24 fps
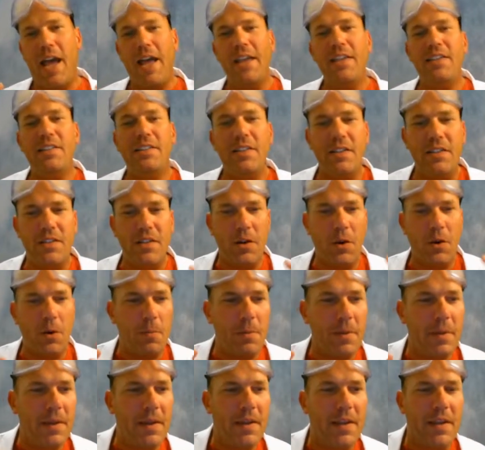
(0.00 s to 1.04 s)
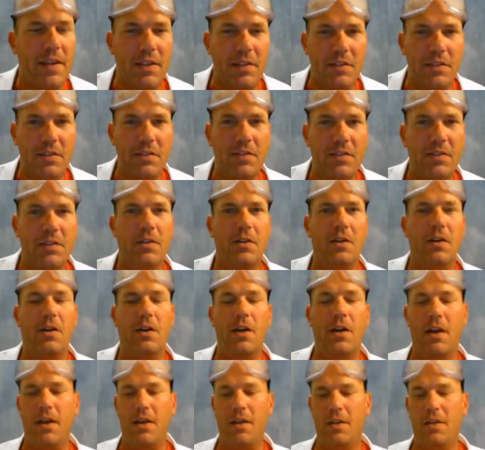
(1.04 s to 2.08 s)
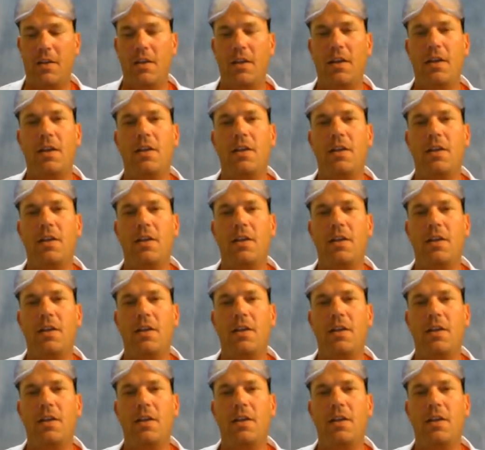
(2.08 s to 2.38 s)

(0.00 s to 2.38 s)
isotope is. All right.